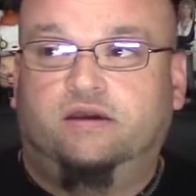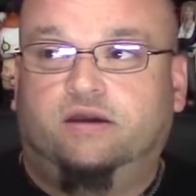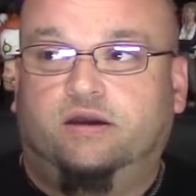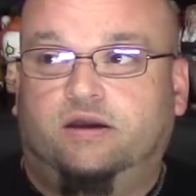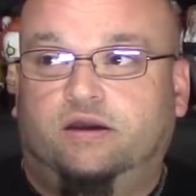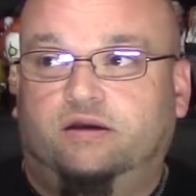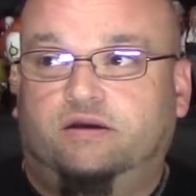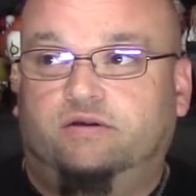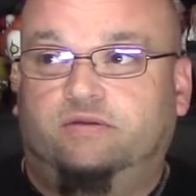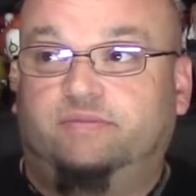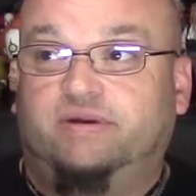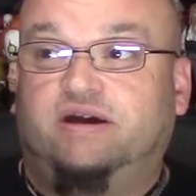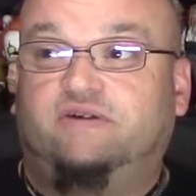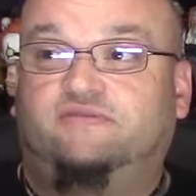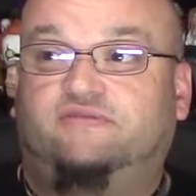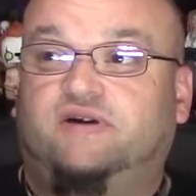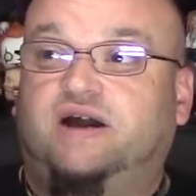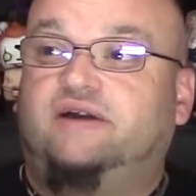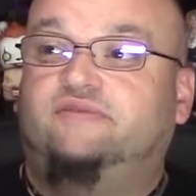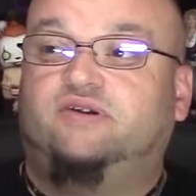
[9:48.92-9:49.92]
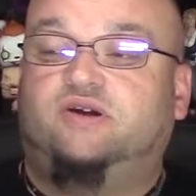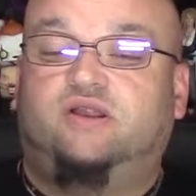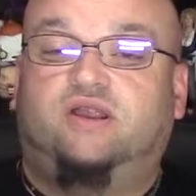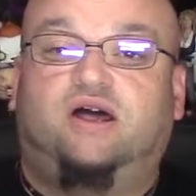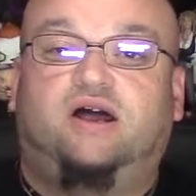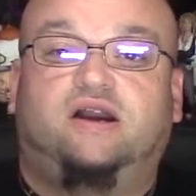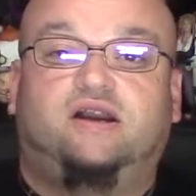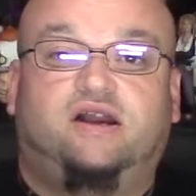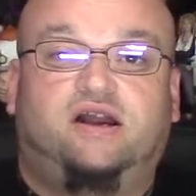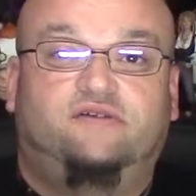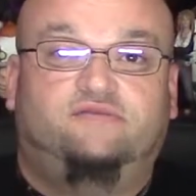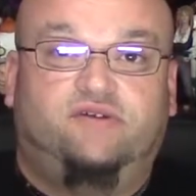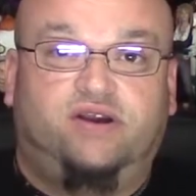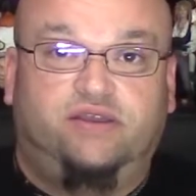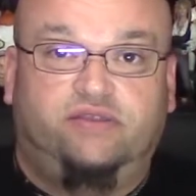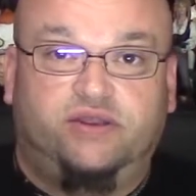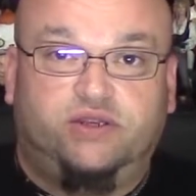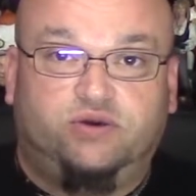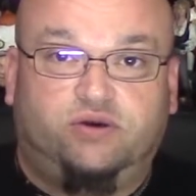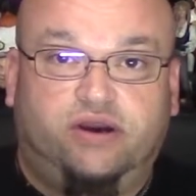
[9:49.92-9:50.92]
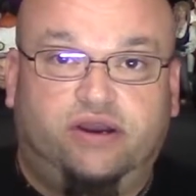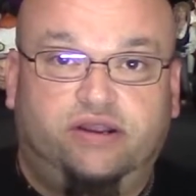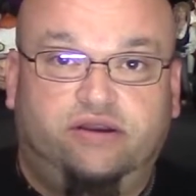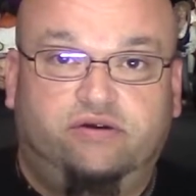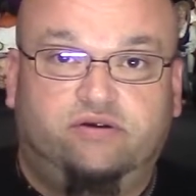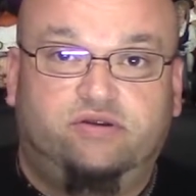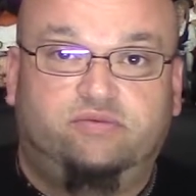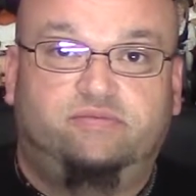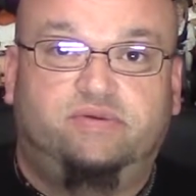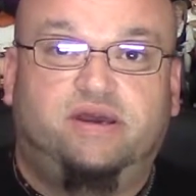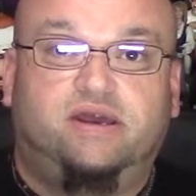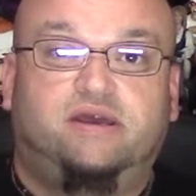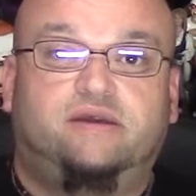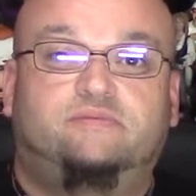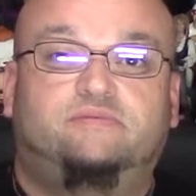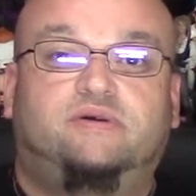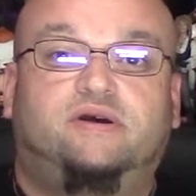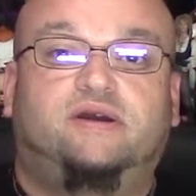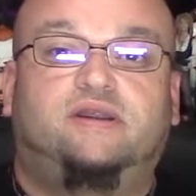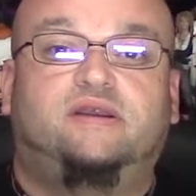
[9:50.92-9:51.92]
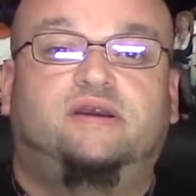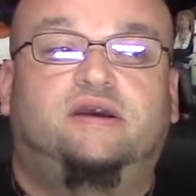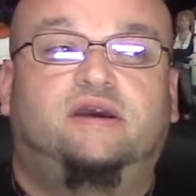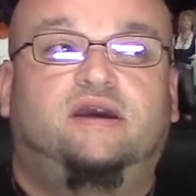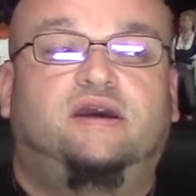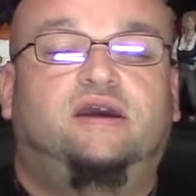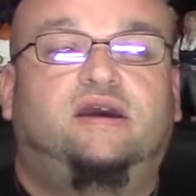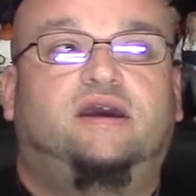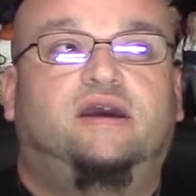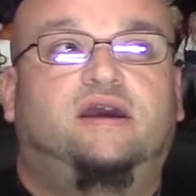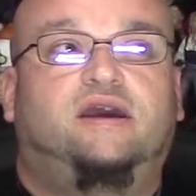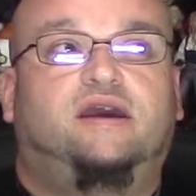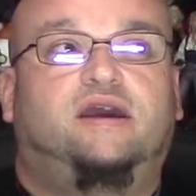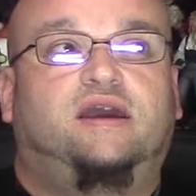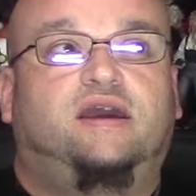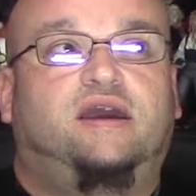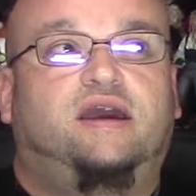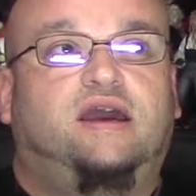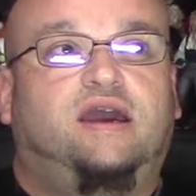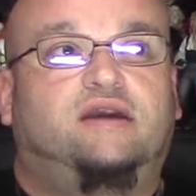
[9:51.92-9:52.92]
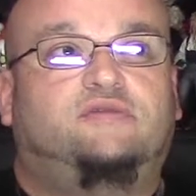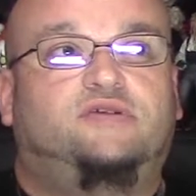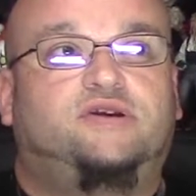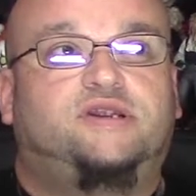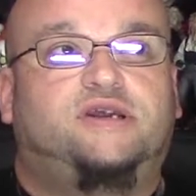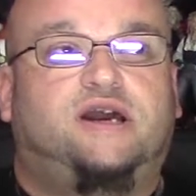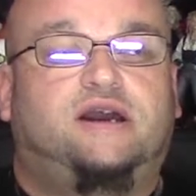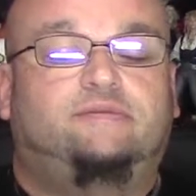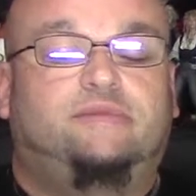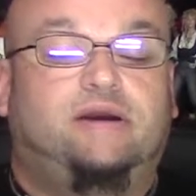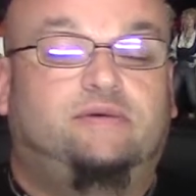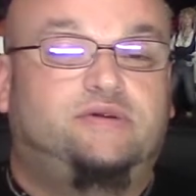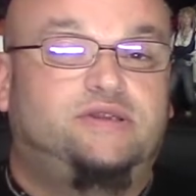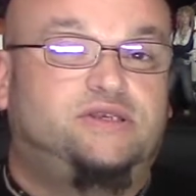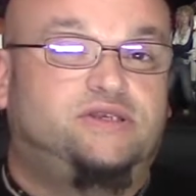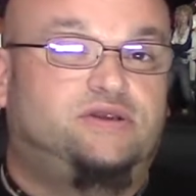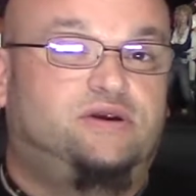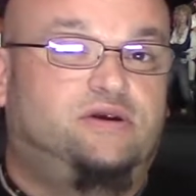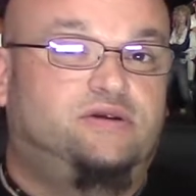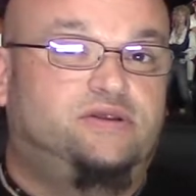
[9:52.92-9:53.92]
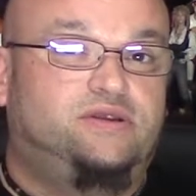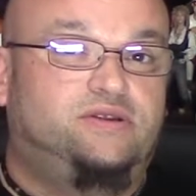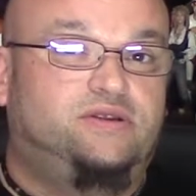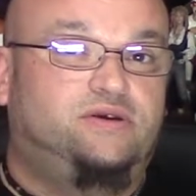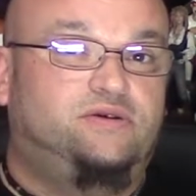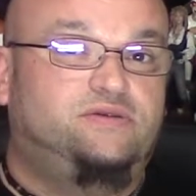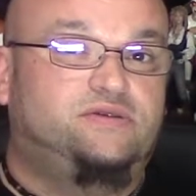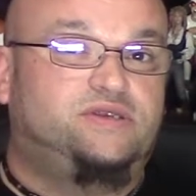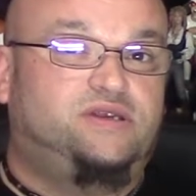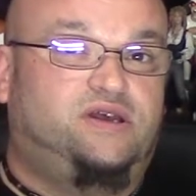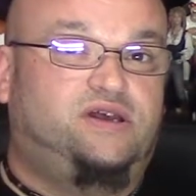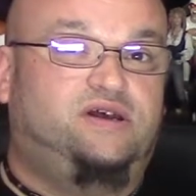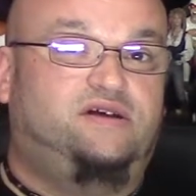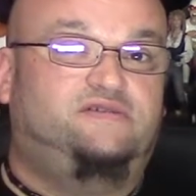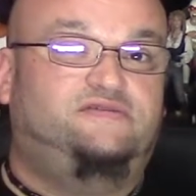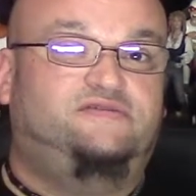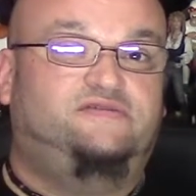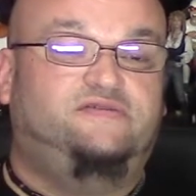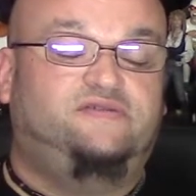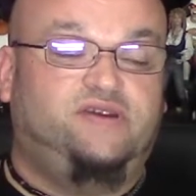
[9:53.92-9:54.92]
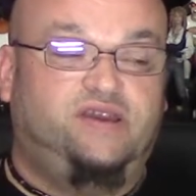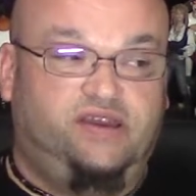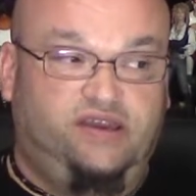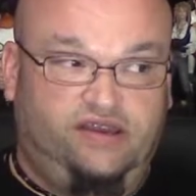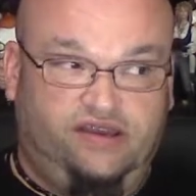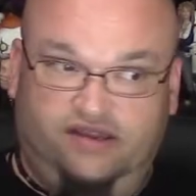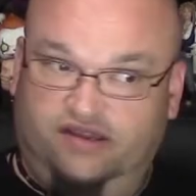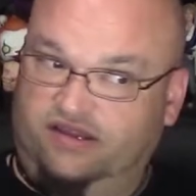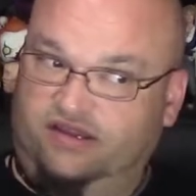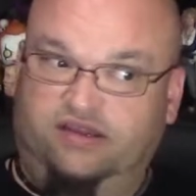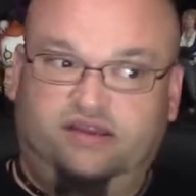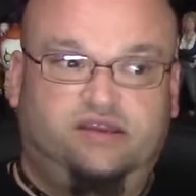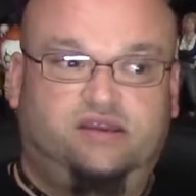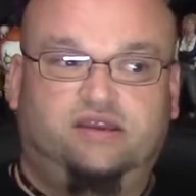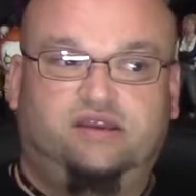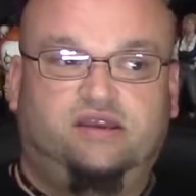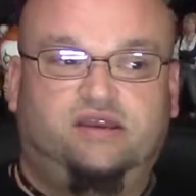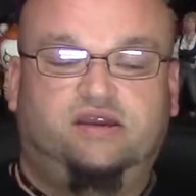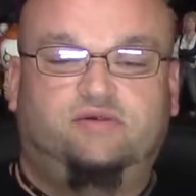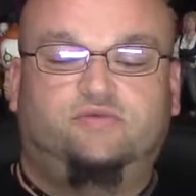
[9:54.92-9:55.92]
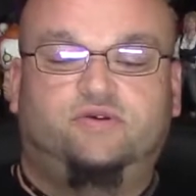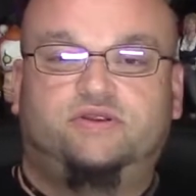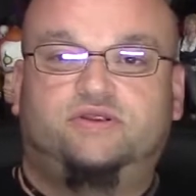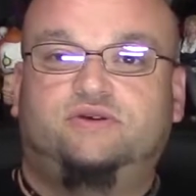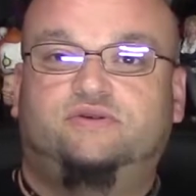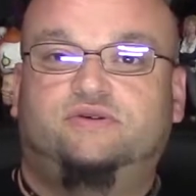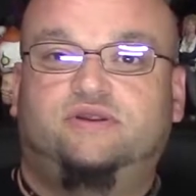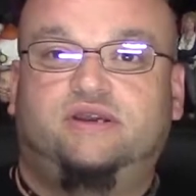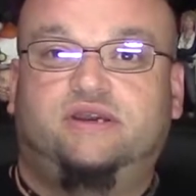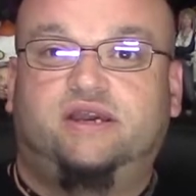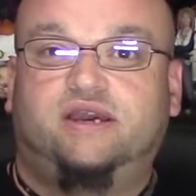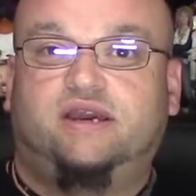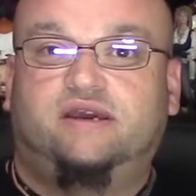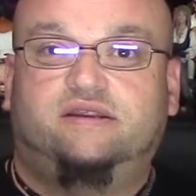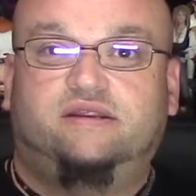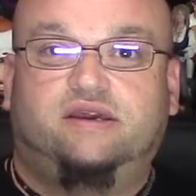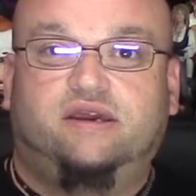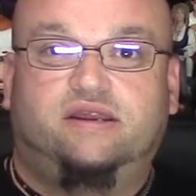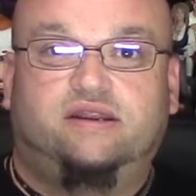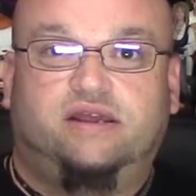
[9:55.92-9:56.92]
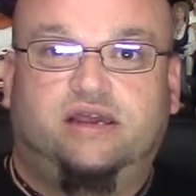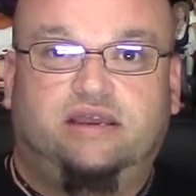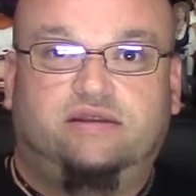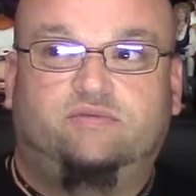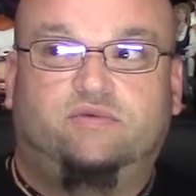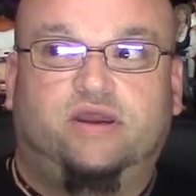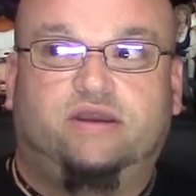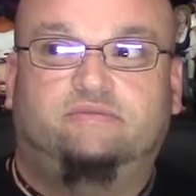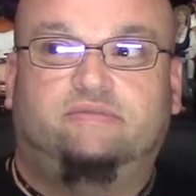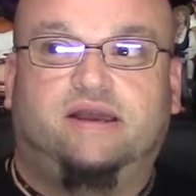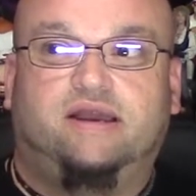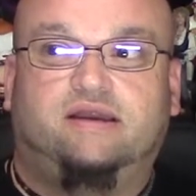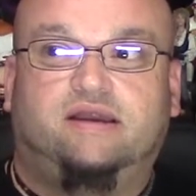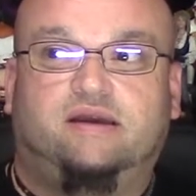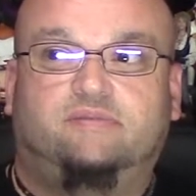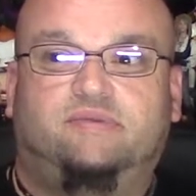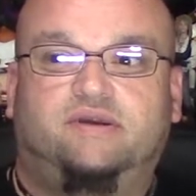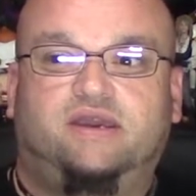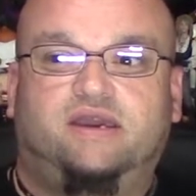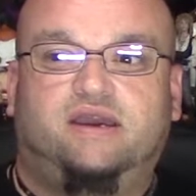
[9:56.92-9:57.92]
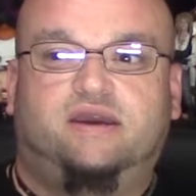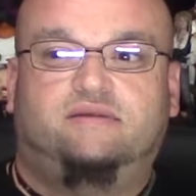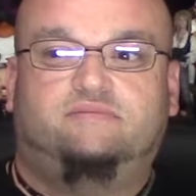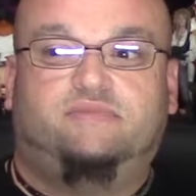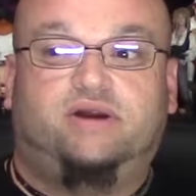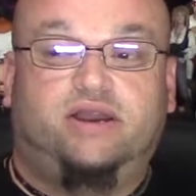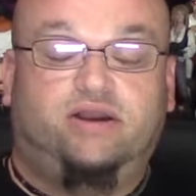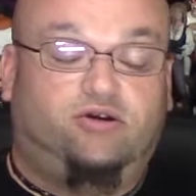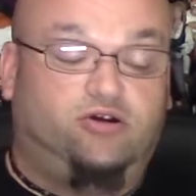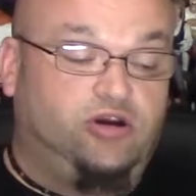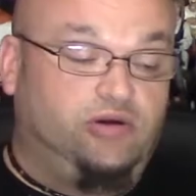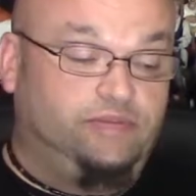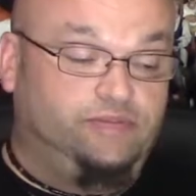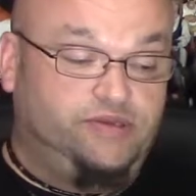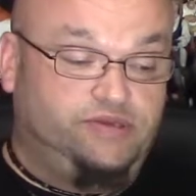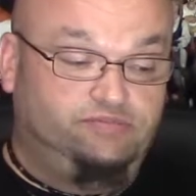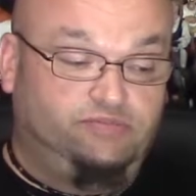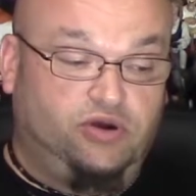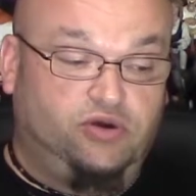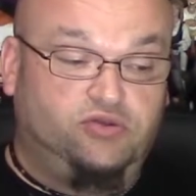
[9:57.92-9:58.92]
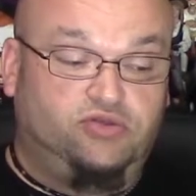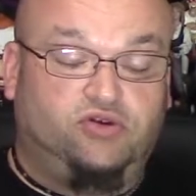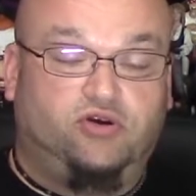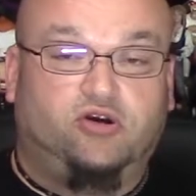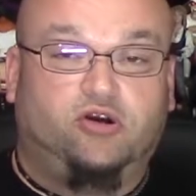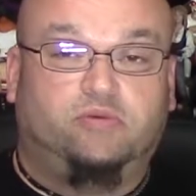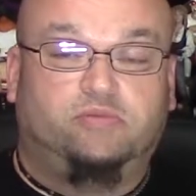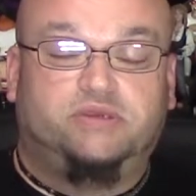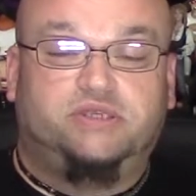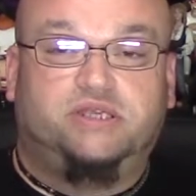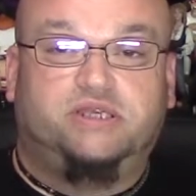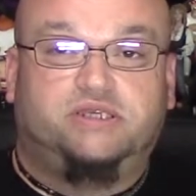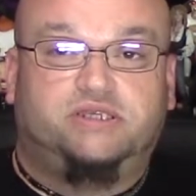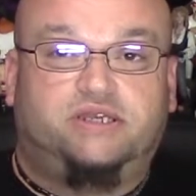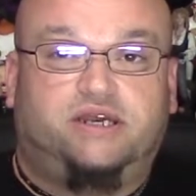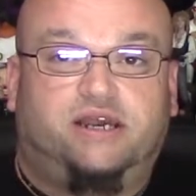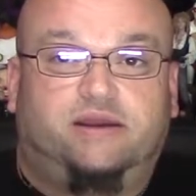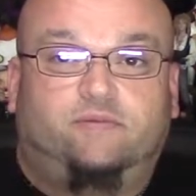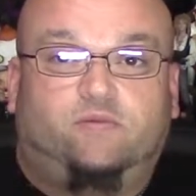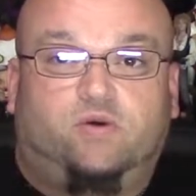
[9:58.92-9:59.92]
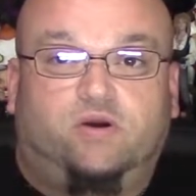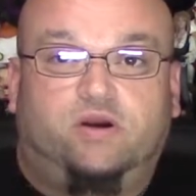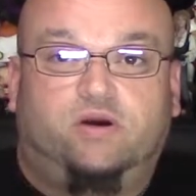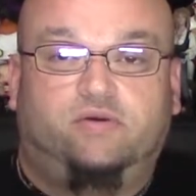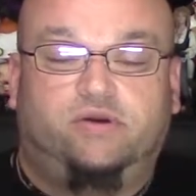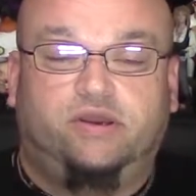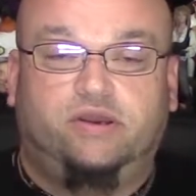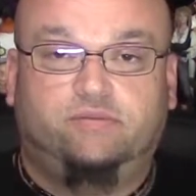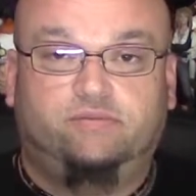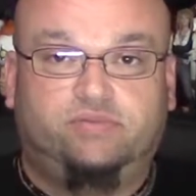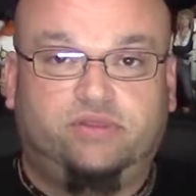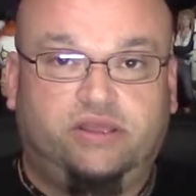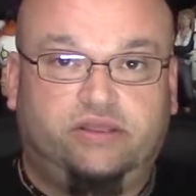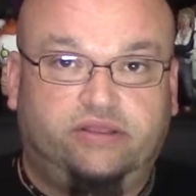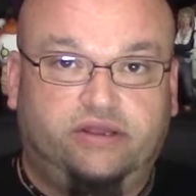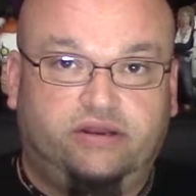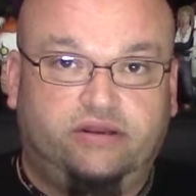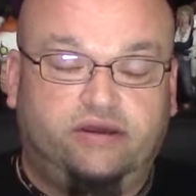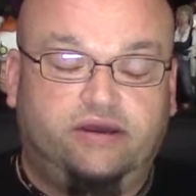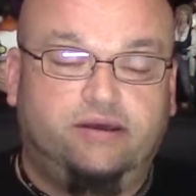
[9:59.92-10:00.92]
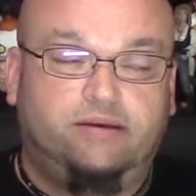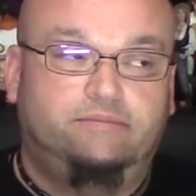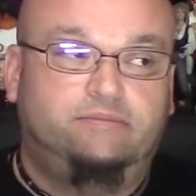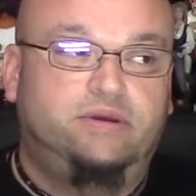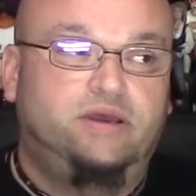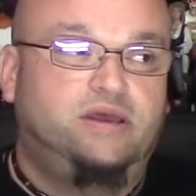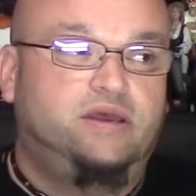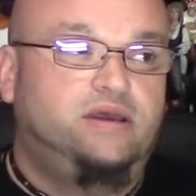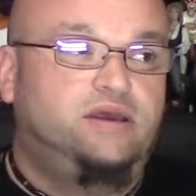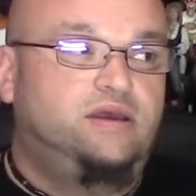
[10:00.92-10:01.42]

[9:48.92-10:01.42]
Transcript: Uh, about five o'clock, I finally try to go to bed, but every time I would start to doze off, it would do it again, and I'd wake back up again. My arms, both arms, this time were going completely numb.